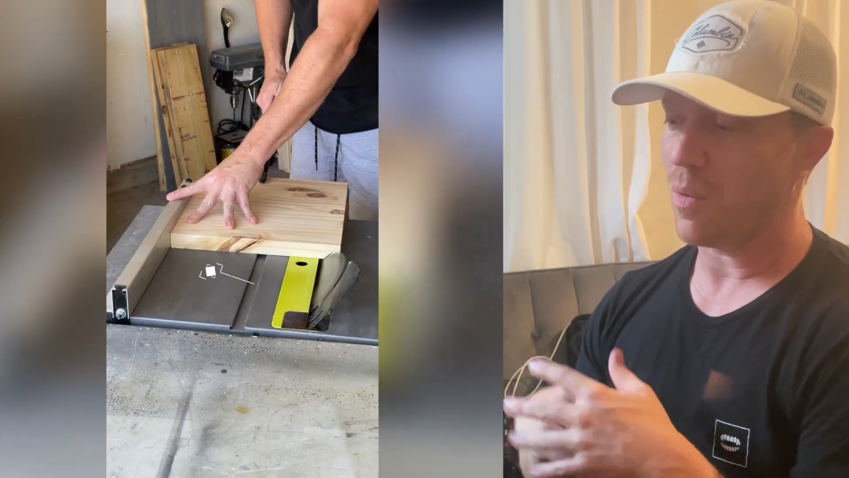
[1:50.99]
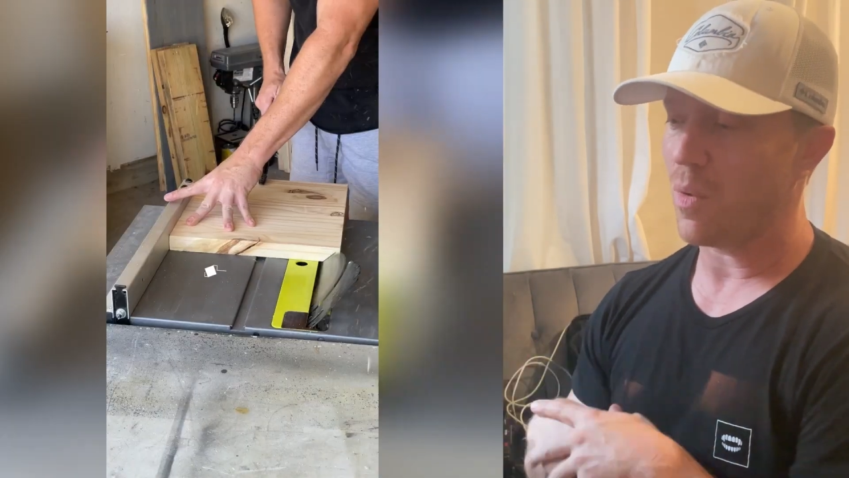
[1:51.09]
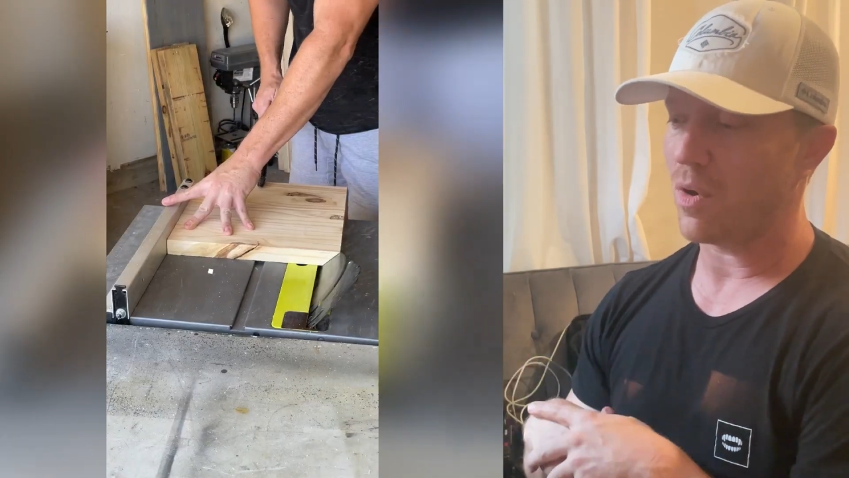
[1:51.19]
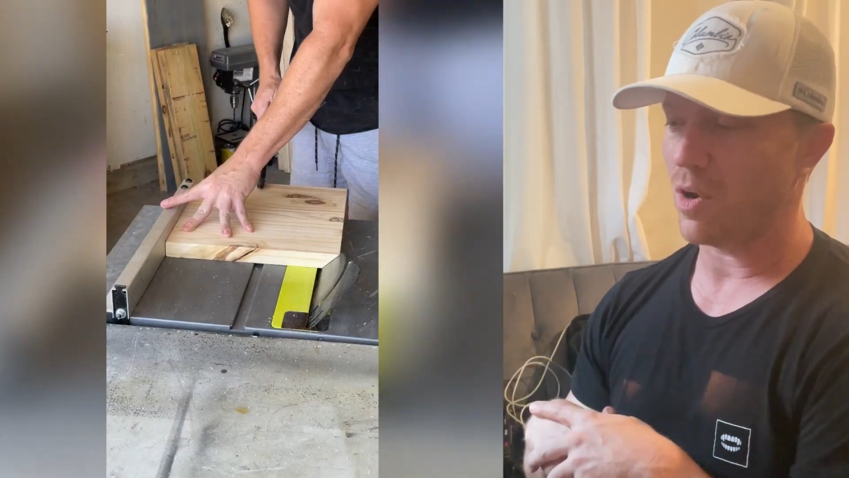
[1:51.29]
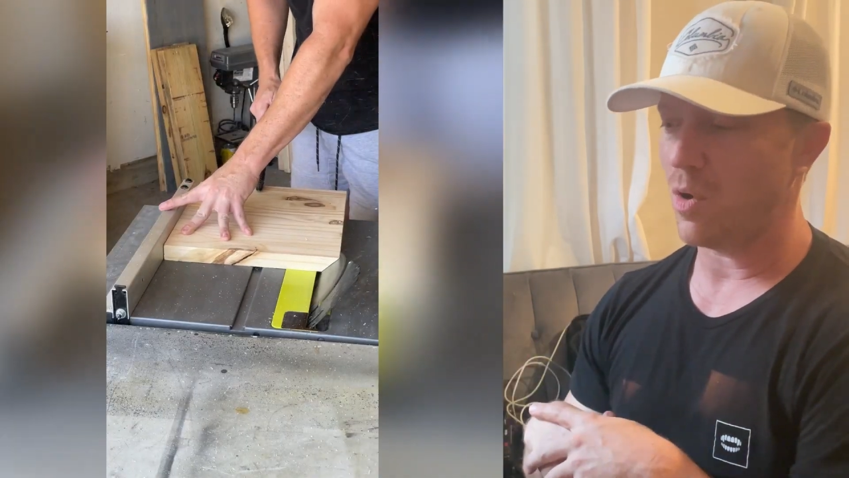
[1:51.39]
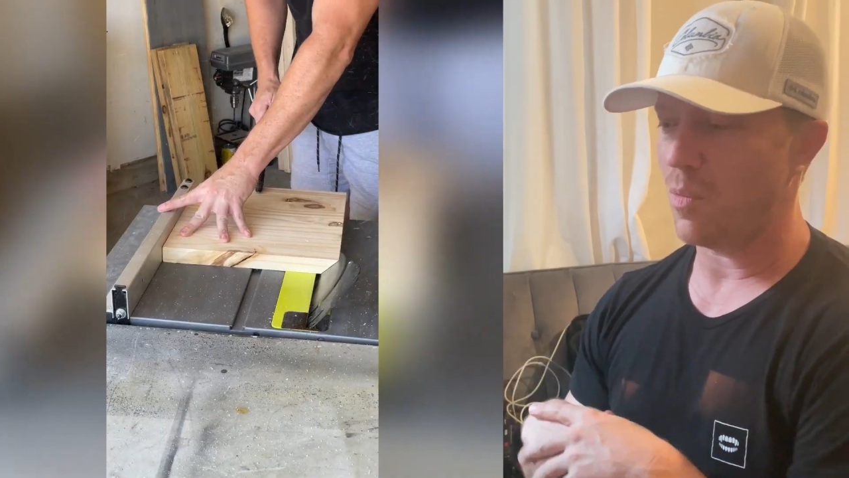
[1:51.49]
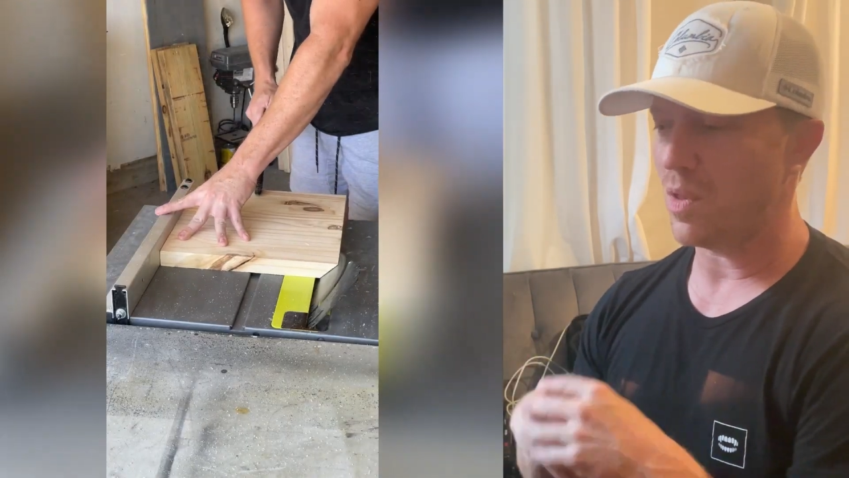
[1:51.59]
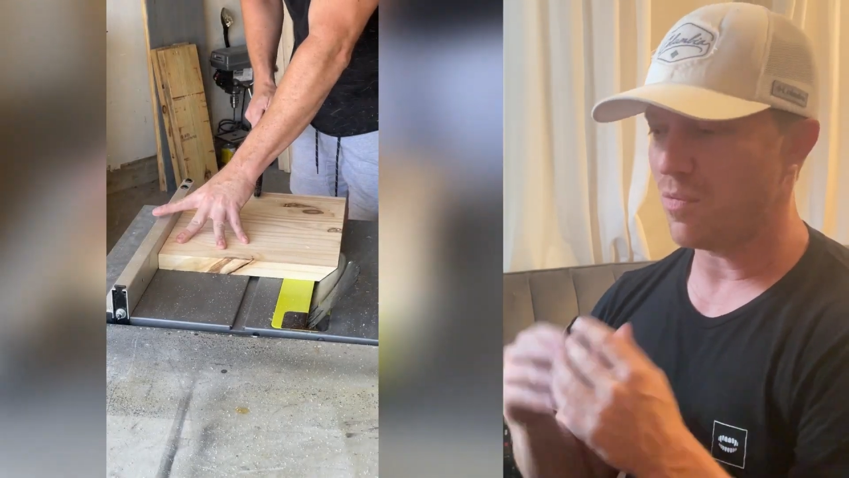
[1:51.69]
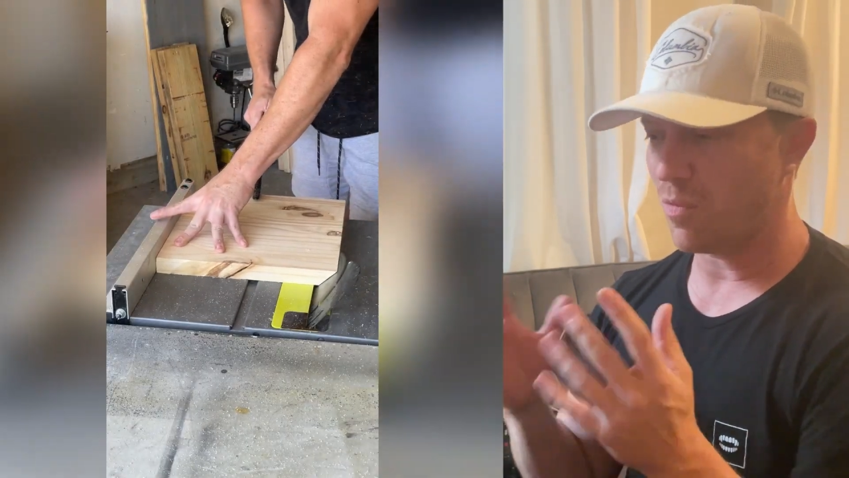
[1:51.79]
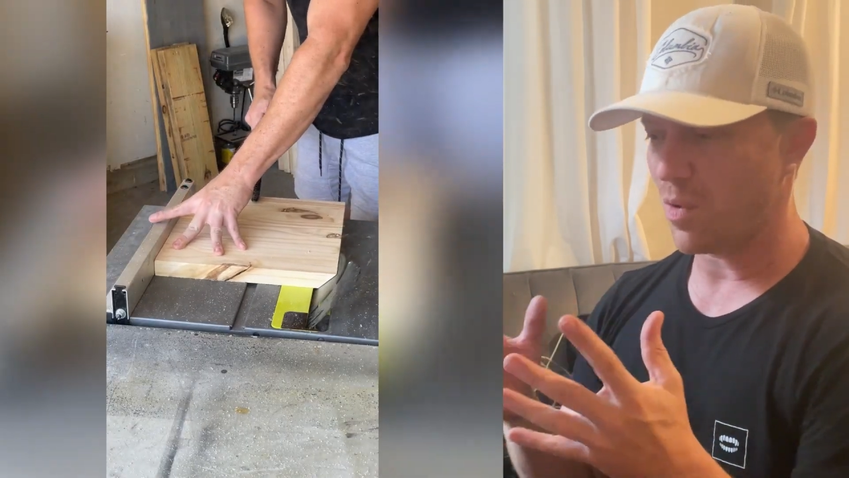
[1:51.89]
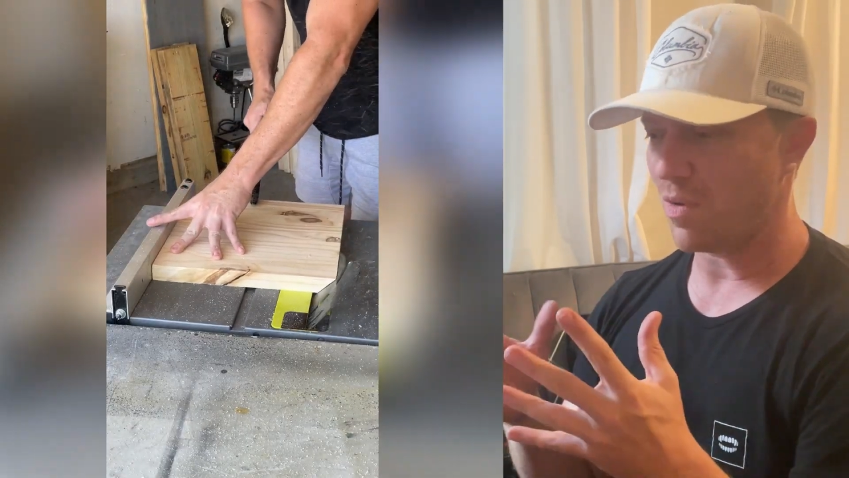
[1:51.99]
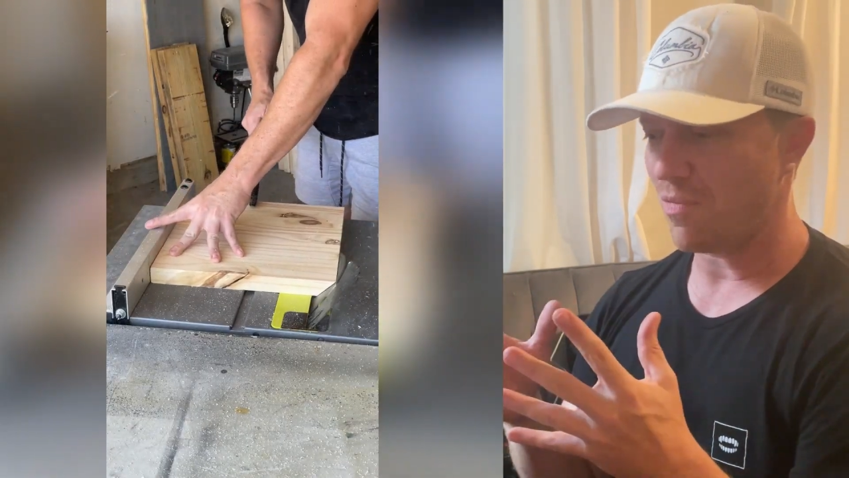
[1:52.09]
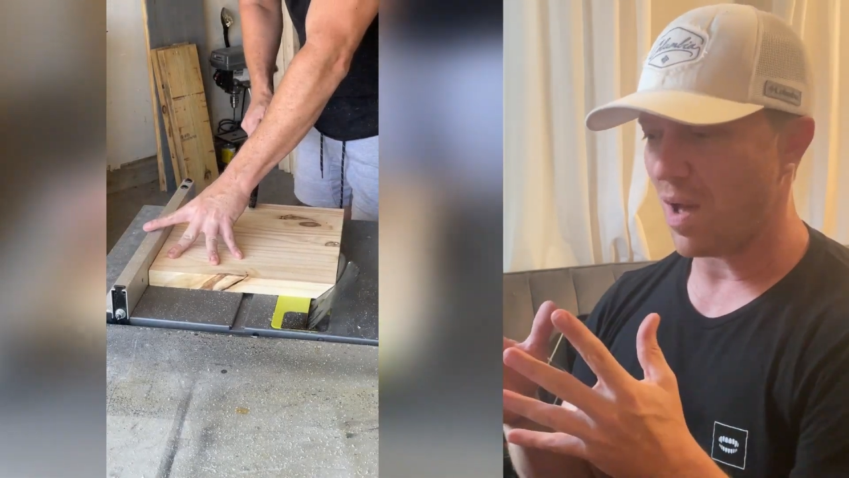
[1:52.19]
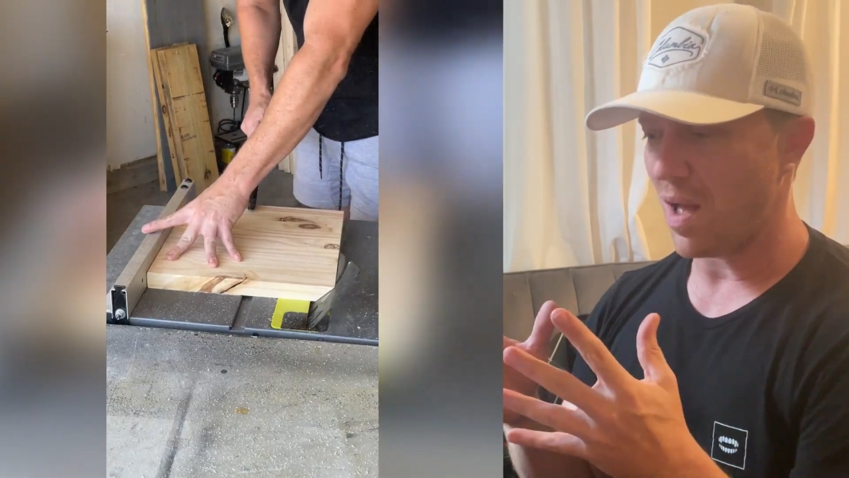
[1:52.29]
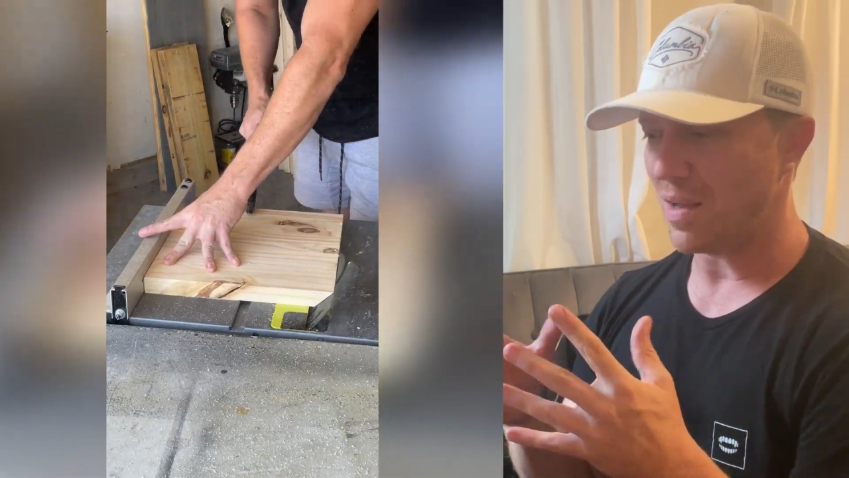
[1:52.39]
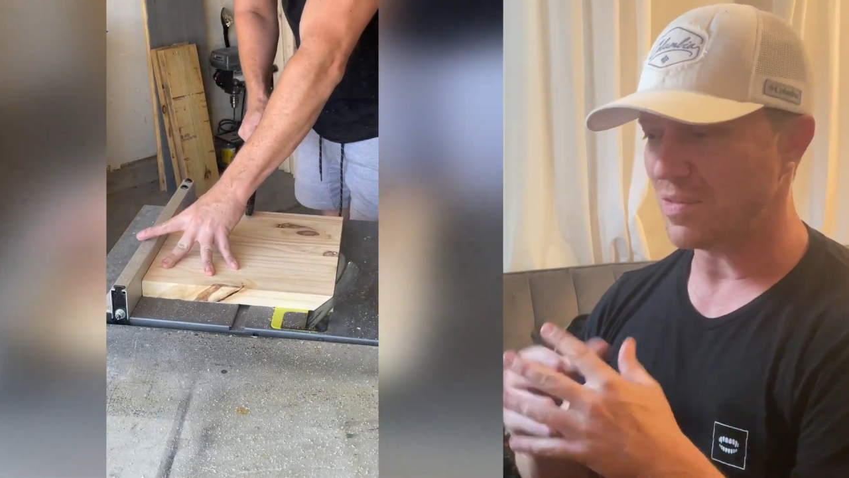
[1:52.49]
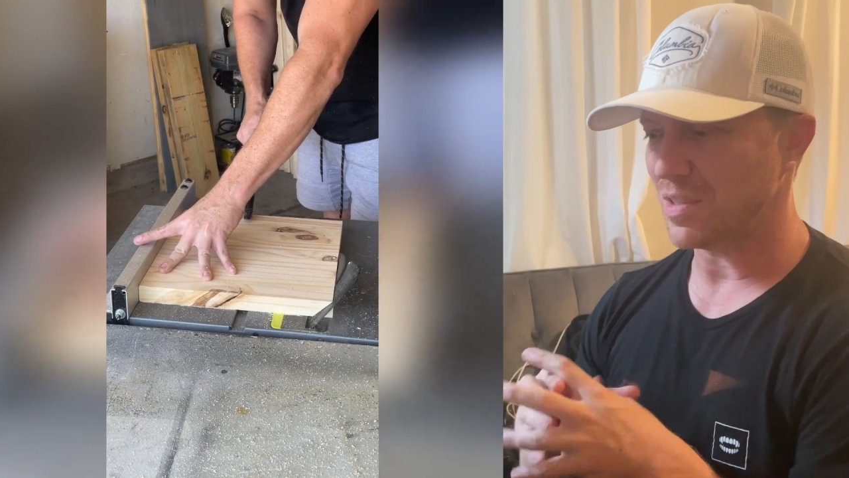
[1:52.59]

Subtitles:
or go with 45s.